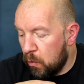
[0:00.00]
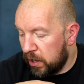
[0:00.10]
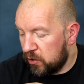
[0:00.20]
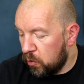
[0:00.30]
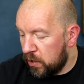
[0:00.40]

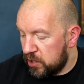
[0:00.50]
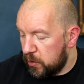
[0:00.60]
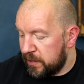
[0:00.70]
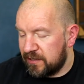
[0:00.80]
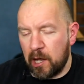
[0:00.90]
What I don't want to
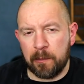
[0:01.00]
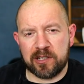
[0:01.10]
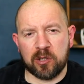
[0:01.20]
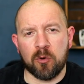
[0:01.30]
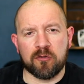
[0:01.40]
do is set up a
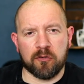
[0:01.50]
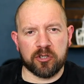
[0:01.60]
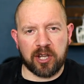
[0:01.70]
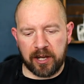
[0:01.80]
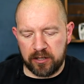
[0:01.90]
slow grow
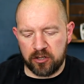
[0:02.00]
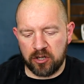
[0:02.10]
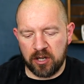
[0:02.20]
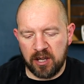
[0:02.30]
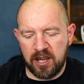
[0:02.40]

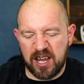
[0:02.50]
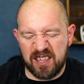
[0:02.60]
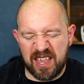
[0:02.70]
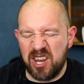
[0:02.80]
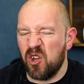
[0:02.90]
challenge
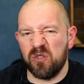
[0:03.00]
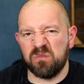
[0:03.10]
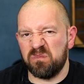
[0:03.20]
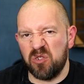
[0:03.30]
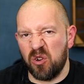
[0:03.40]
and then not,
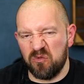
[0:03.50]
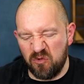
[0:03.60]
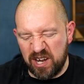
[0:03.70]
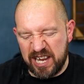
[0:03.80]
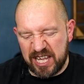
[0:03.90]
not
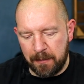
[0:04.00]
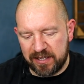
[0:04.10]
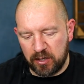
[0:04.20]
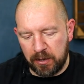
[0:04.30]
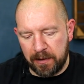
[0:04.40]
really
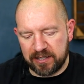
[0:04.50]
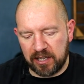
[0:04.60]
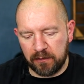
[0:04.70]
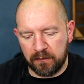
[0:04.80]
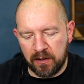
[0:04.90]
commit to it
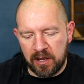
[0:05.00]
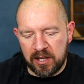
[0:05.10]
myself.